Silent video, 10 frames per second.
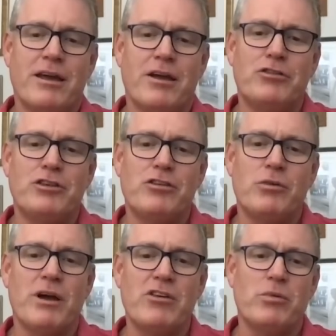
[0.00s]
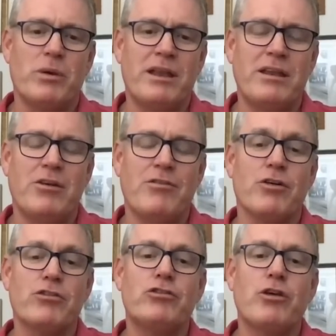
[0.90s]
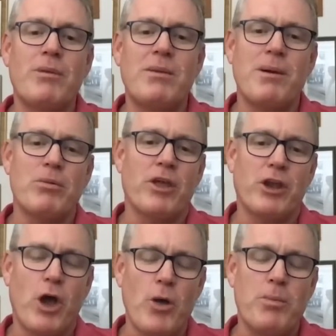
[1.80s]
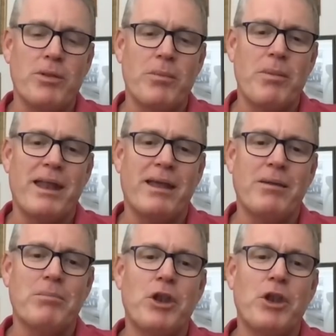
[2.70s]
uh, a situation where India have got so many people that can open the batting,